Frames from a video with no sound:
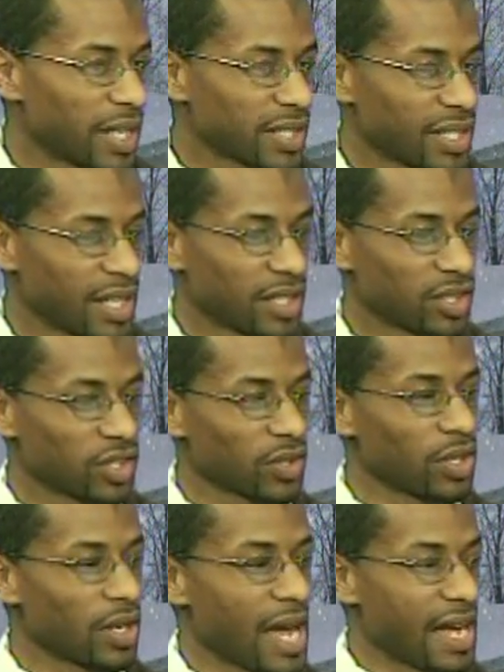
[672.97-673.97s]
of the biggest
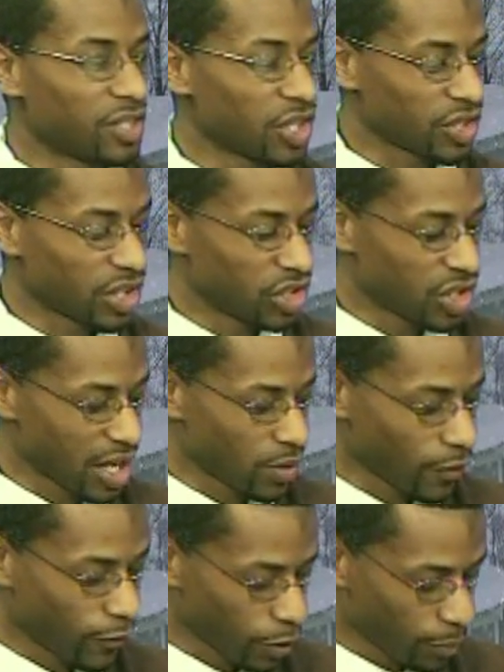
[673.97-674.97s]
things, just in
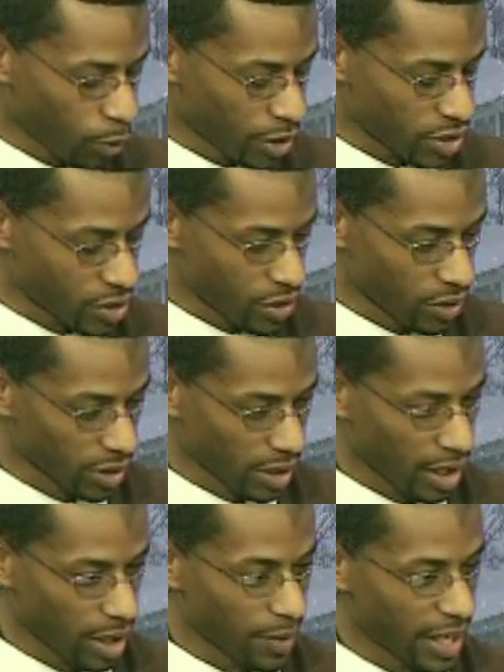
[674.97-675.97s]
general for the Boys and Girls
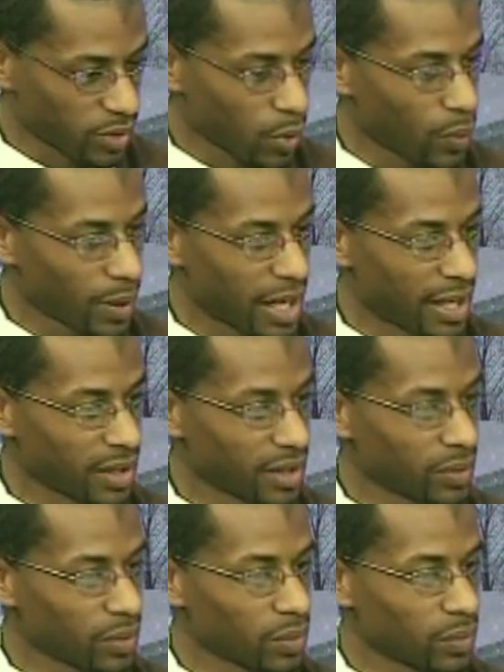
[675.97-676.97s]
Club. That's what we
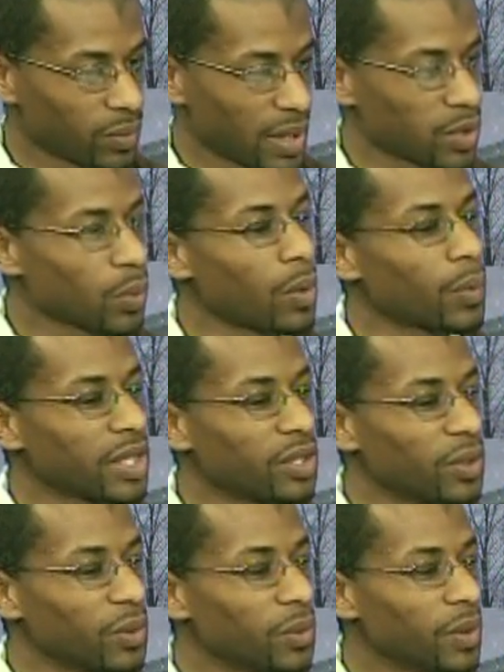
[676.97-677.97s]

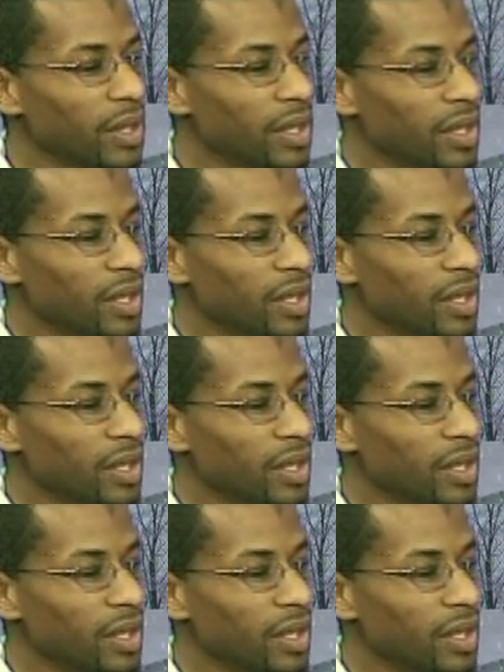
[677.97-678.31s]
do.